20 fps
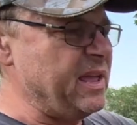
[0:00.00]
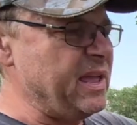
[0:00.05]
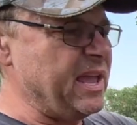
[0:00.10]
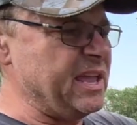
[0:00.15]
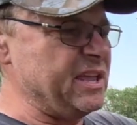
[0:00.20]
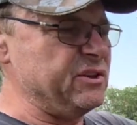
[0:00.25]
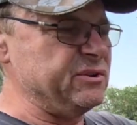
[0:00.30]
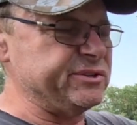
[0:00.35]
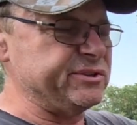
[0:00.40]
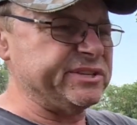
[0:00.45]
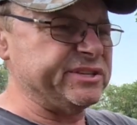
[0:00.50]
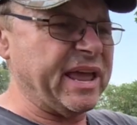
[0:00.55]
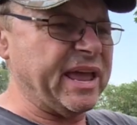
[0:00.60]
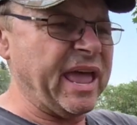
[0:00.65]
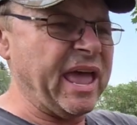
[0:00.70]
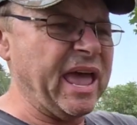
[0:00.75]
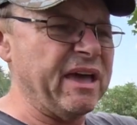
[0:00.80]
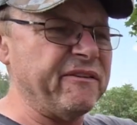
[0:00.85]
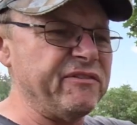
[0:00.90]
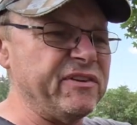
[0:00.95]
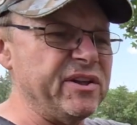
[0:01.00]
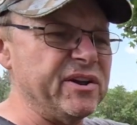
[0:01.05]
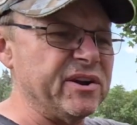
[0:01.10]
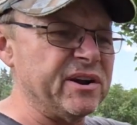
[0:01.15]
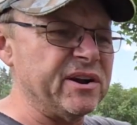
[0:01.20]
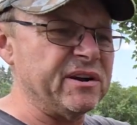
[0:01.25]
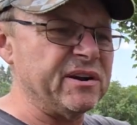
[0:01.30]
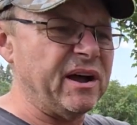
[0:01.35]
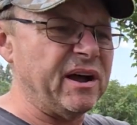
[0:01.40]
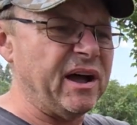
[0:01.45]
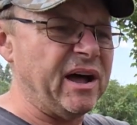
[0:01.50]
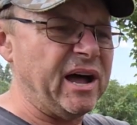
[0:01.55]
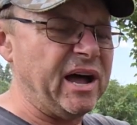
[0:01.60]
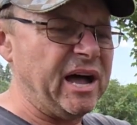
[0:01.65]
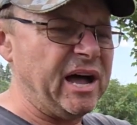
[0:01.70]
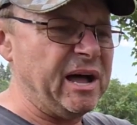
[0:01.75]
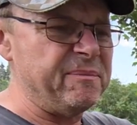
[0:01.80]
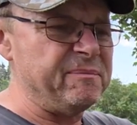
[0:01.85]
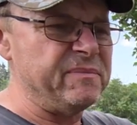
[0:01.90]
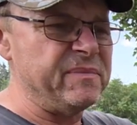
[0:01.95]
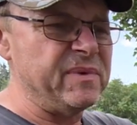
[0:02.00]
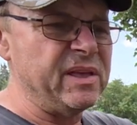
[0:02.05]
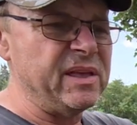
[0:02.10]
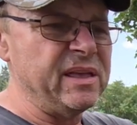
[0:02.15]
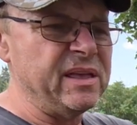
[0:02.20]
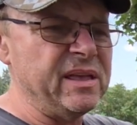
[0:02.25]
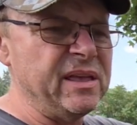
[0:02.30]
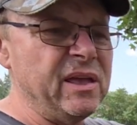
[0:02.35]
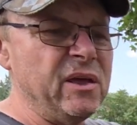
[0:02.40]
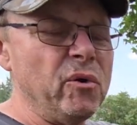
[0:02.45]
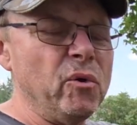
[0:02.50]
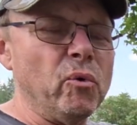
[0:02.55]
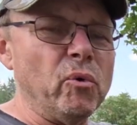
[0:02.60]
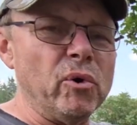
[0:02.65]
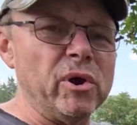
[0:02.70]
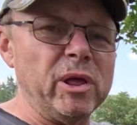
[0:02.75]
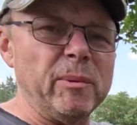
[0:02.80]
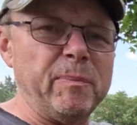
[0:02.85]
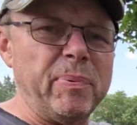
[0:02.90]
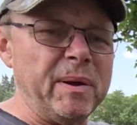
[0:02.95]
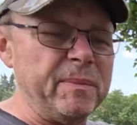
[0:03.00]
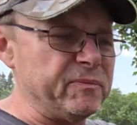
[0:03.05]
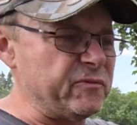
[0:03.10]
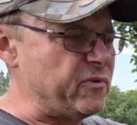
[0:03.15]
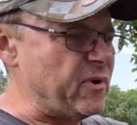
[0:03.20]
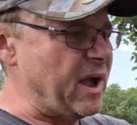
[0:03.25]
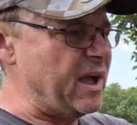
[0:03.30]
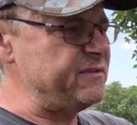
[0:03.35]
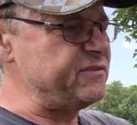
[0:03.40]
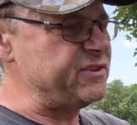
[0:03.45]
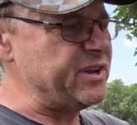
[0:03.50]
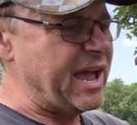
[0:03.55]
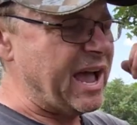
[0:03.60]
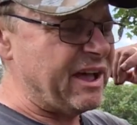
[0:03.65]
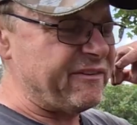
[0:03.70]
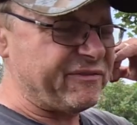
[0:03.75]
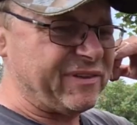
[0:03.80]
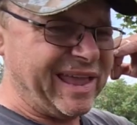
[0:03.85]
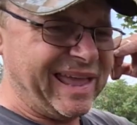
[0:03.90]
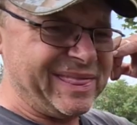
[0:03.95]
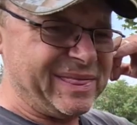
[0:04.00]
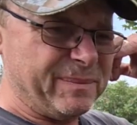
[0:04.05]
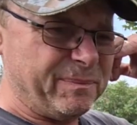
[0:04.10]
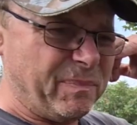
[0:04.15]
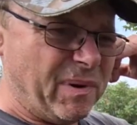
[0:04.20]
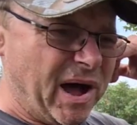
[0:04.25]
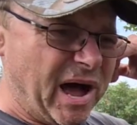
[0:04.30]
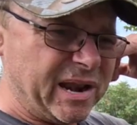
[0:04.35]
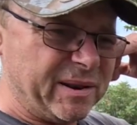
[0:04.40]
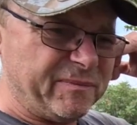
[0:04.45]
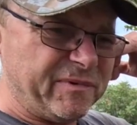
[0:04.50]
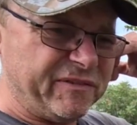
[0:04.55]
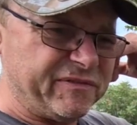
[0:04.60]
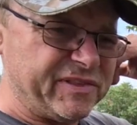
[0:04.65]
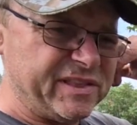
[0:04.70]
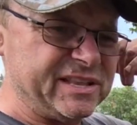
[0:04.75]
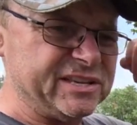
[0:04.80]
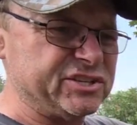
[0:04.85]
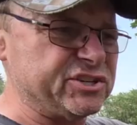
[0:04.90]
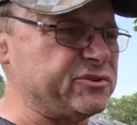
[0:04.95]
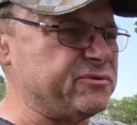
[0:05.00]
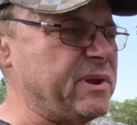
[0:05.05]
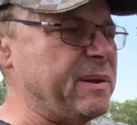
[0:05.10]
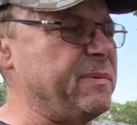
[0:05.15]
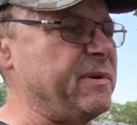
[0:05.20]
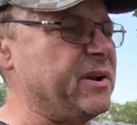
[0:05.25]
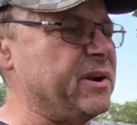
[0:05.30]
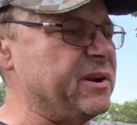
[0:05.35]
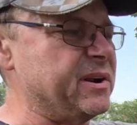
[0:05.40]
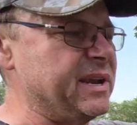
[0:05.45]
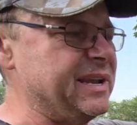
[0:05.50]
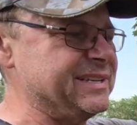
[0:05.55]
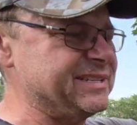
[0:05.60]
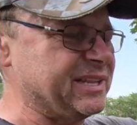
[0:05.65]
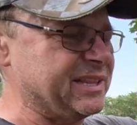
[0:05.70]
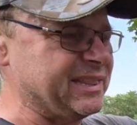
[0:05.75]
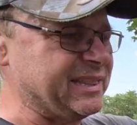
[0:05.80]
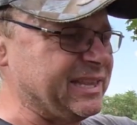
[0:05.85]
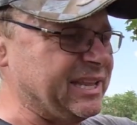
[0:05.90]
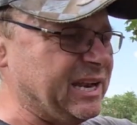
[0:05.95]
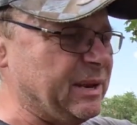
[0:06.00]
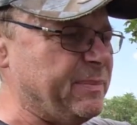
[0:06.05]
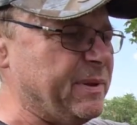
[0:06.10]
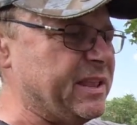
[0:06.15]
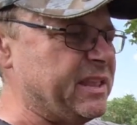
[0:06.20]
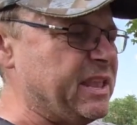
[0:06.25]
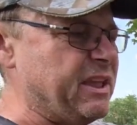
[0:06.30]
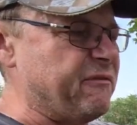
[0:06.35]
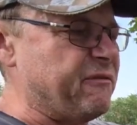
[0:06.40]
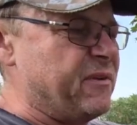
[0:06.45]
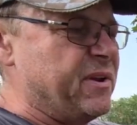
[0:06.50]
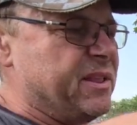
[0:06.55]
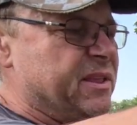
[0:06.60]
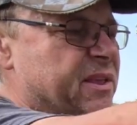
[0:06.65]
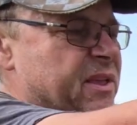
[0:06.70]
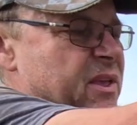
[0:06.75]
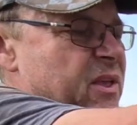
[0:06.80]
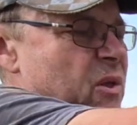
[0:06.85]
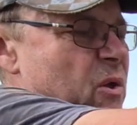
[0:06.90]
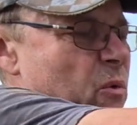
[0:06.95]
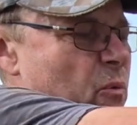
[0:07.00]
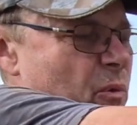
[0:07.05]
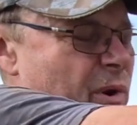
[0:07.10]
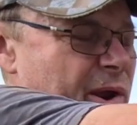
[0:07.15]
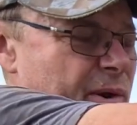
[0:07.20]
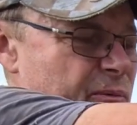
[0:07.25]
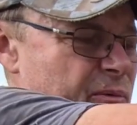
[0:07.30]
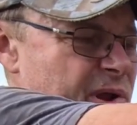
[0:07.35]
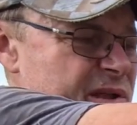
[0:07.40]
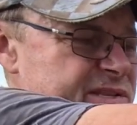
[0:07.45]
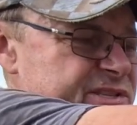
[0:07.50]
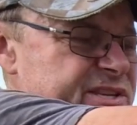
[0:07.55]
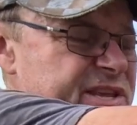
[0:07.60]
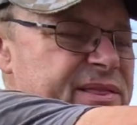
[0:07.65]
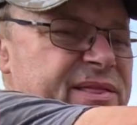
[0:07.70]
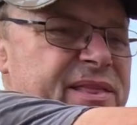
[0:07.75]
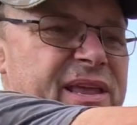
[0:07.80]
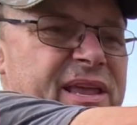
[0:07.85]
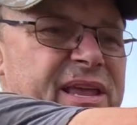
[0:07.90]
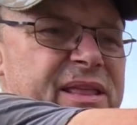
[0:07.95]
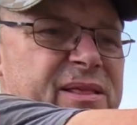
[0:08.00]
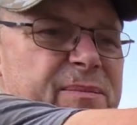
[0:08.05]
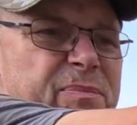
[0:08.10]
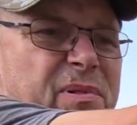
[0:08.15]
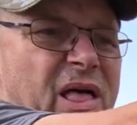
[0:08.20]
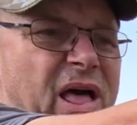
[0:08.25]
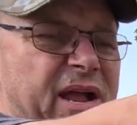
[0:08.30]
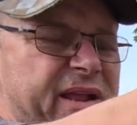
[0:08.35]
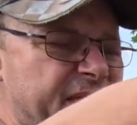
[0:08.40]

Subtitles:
it uses a heavier oil pump drive shaft, and the bottom of the distributor is a little bit different where it runs in the block